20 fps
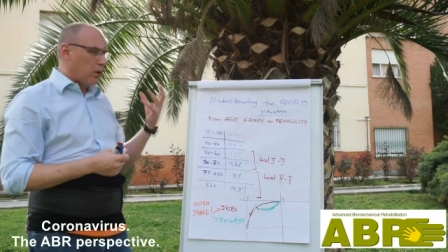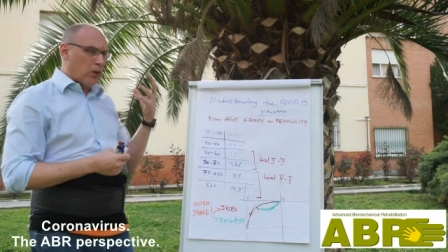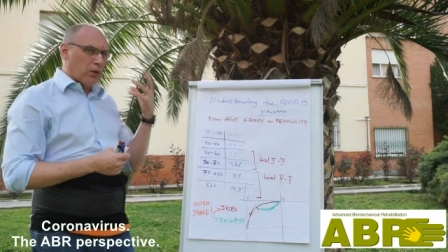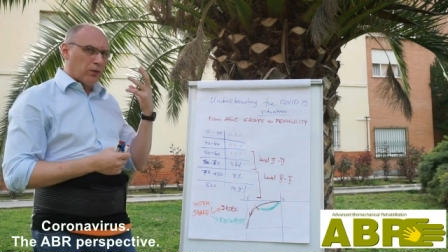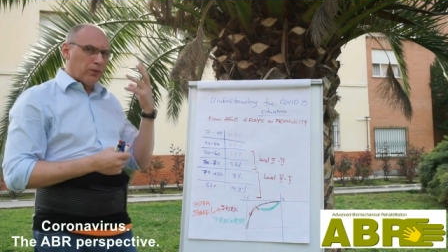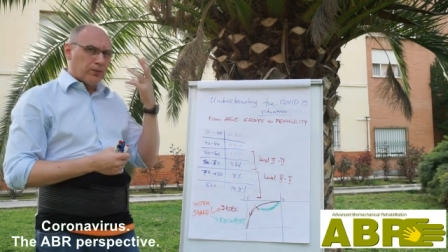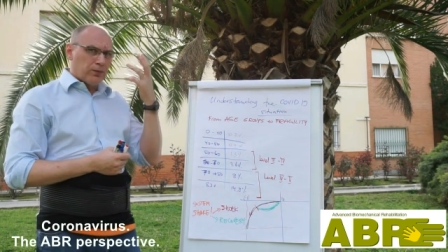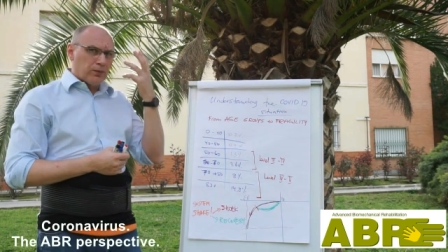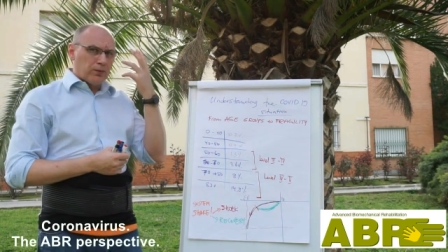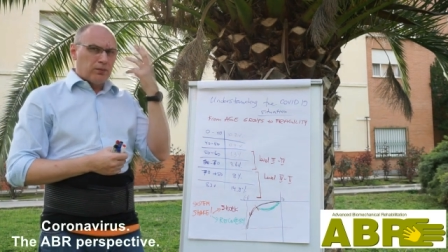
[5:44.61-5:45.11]

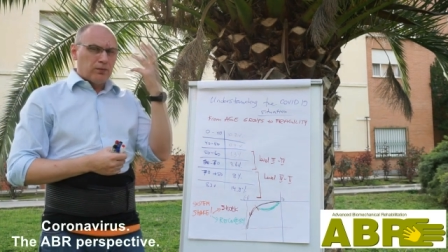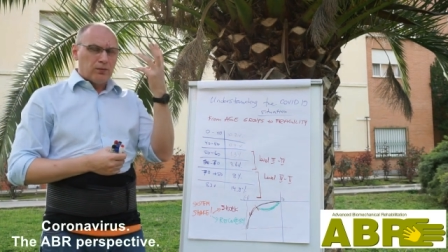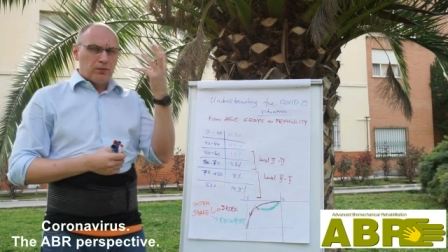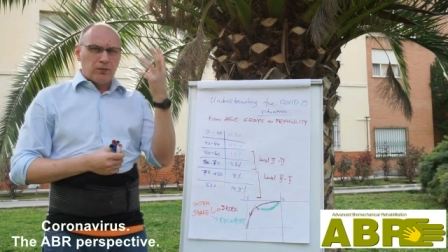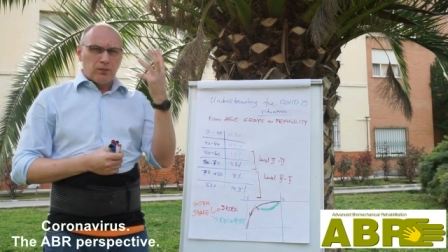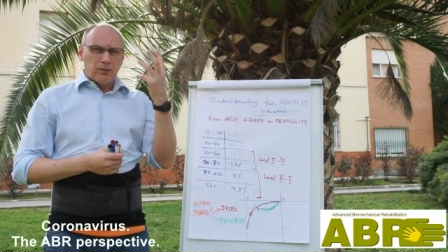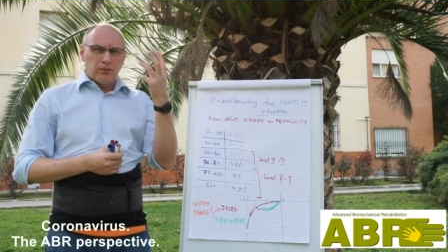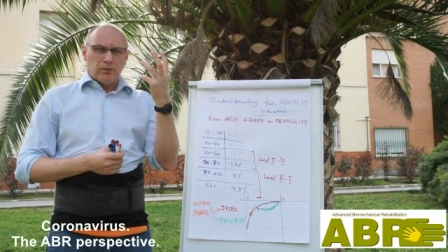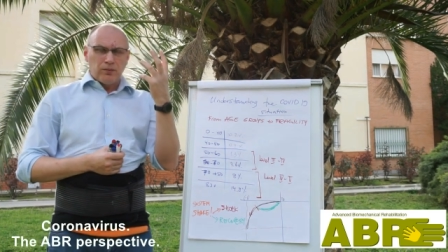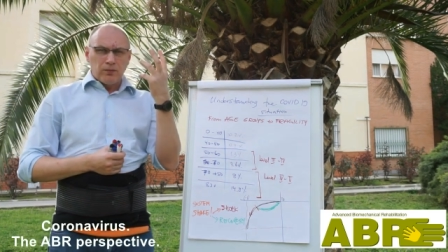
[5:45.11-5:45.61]
of
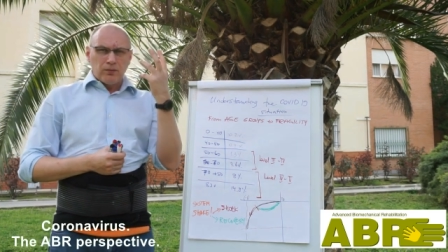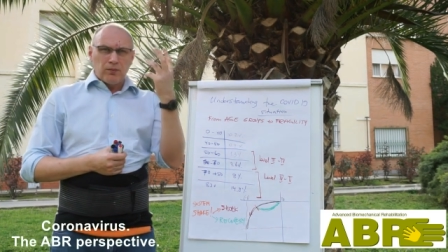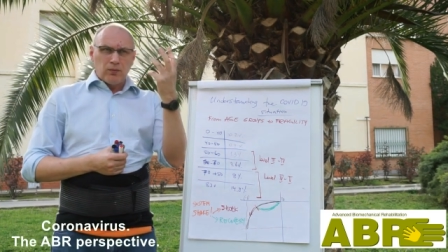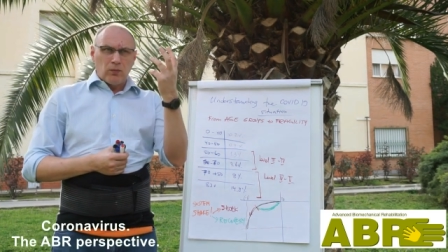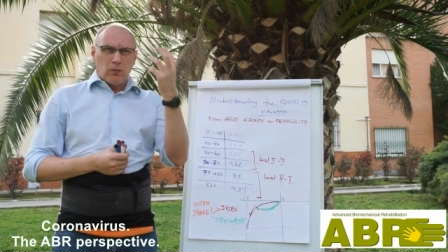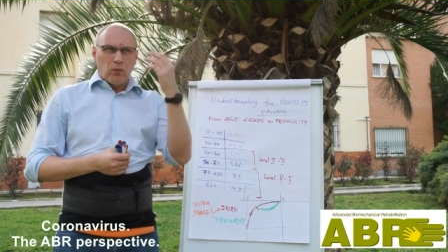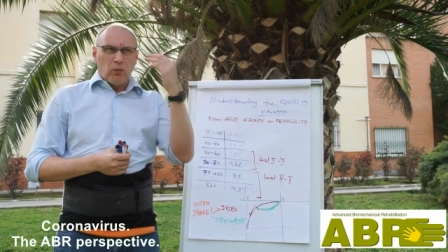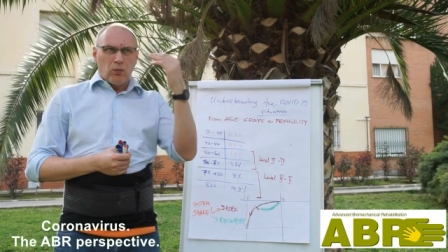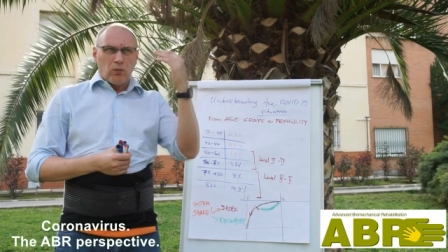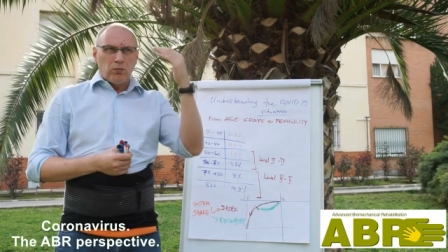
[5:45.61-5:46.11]

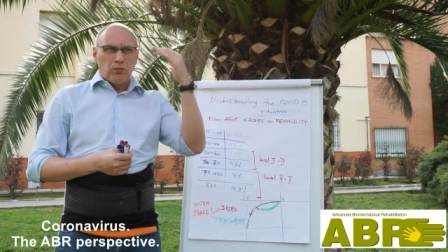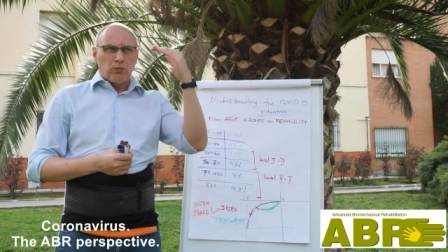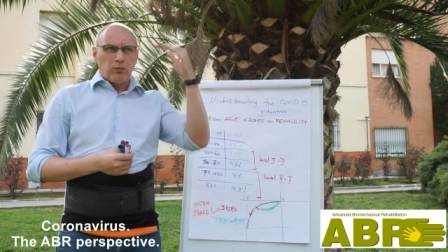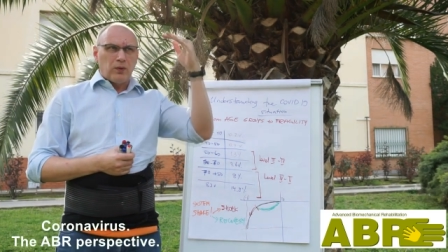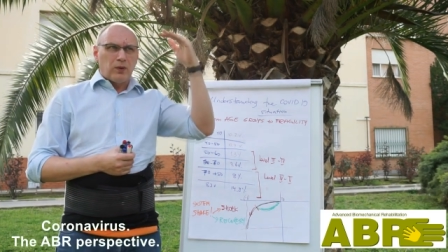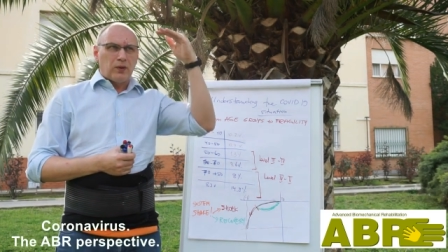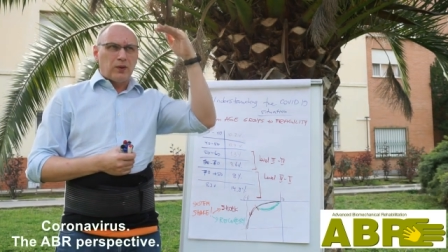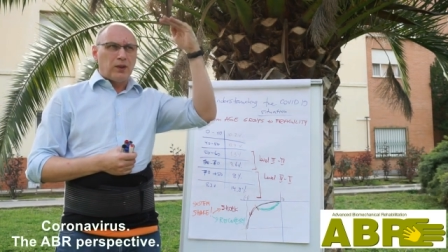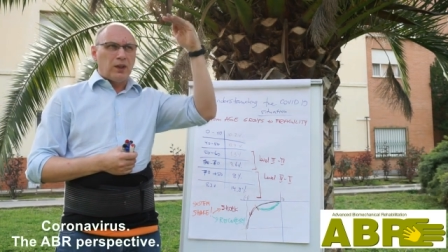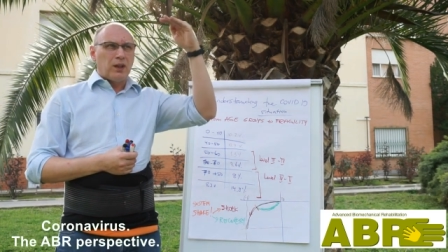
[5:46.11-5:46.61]

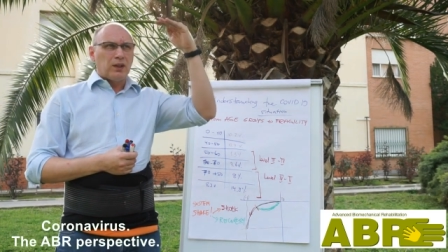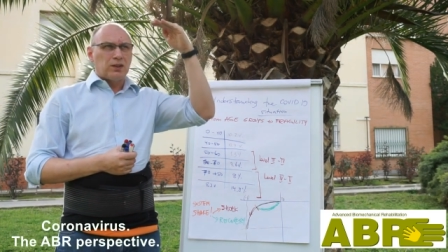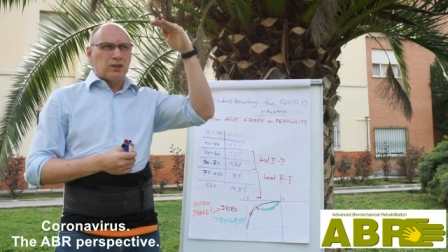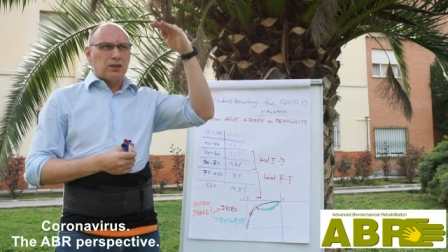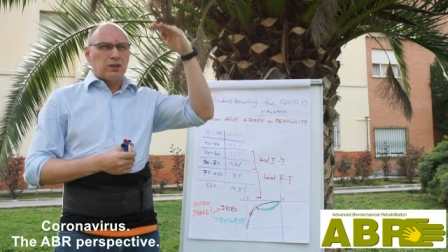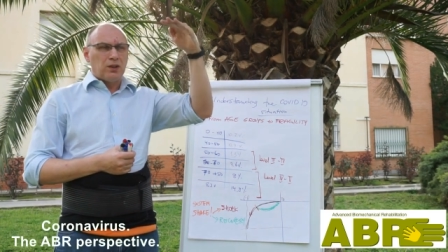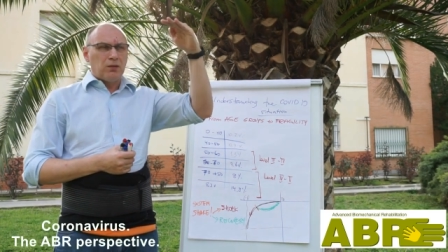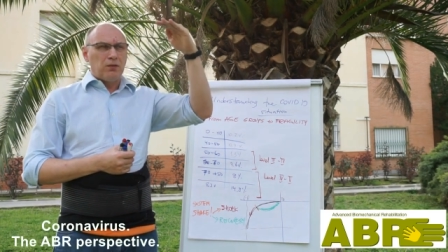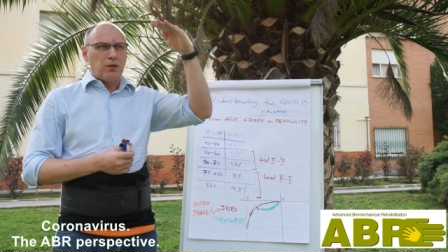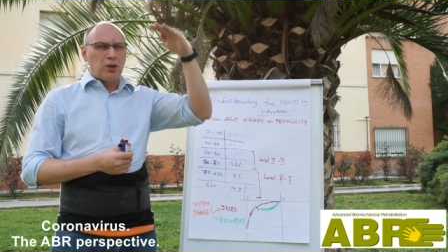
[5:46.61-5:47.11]
this
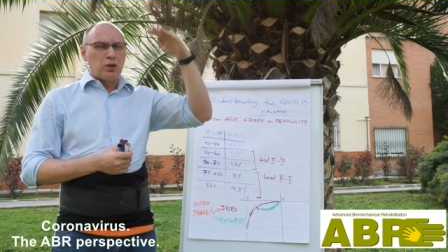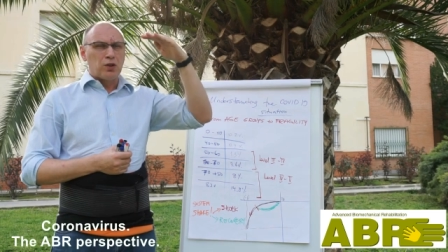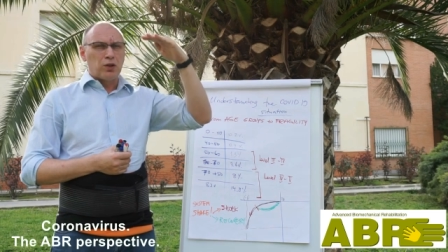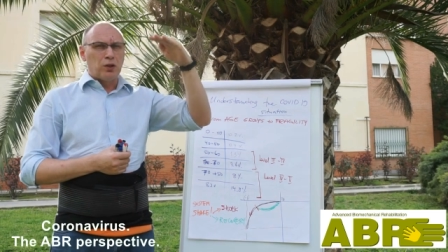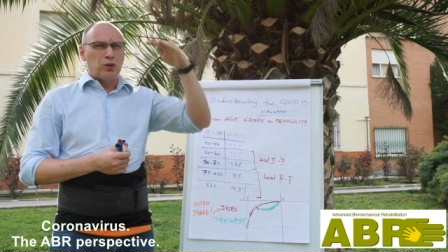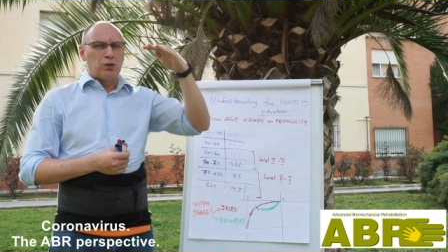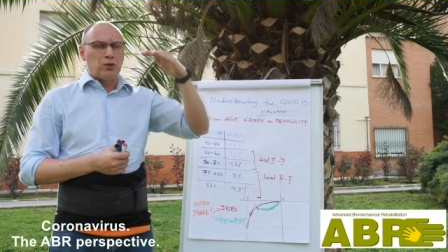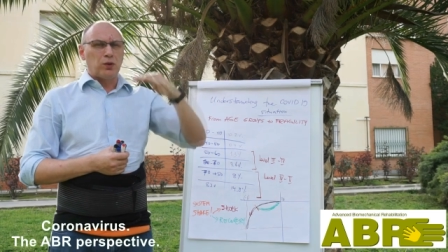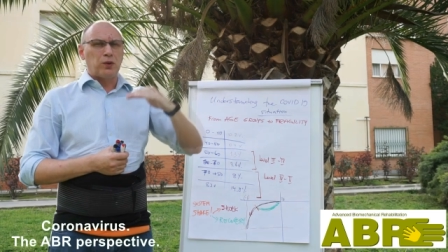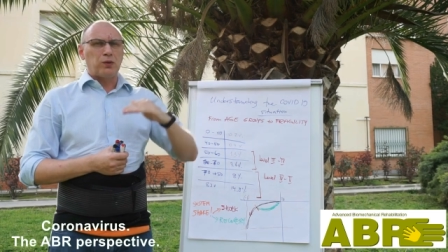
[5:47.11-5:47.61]
division
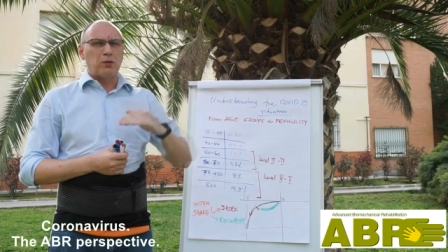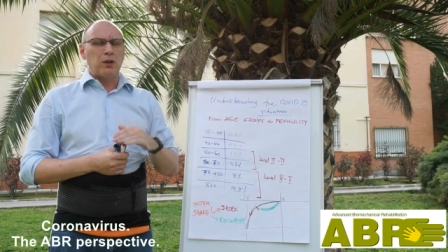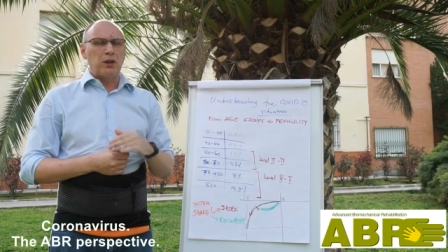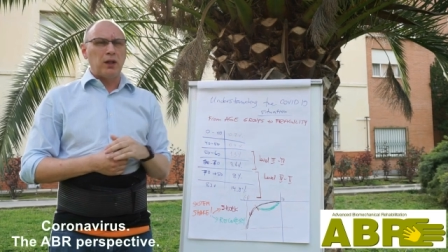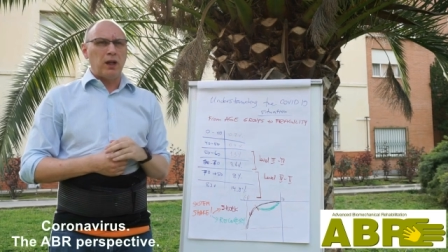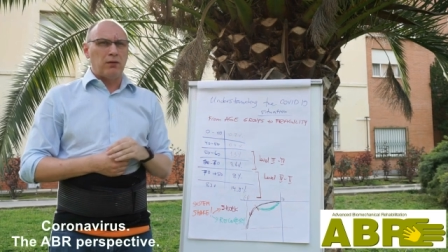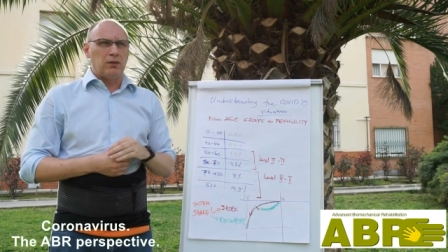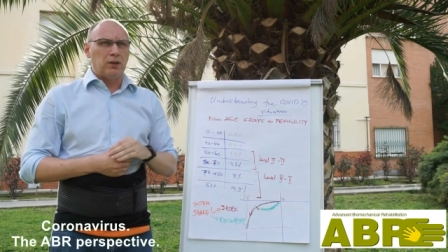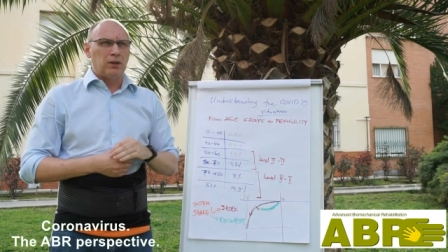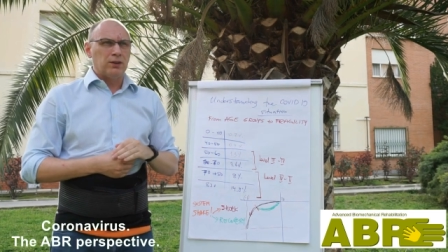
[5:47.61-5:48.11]
into three
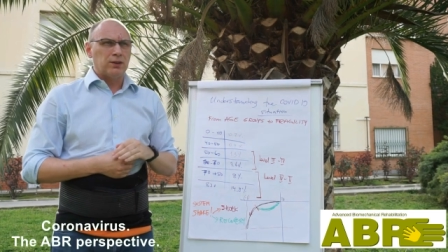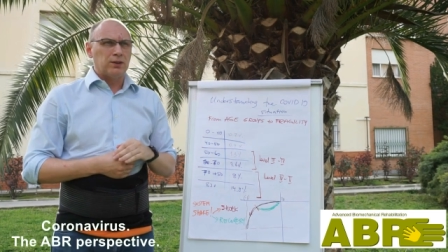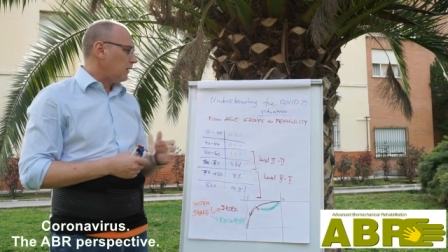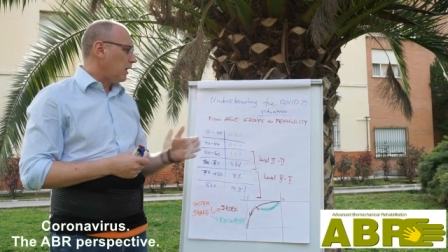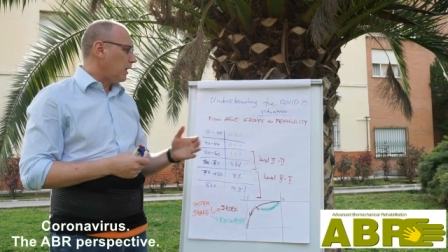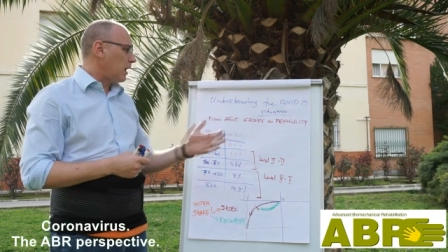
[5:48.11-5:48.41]
levels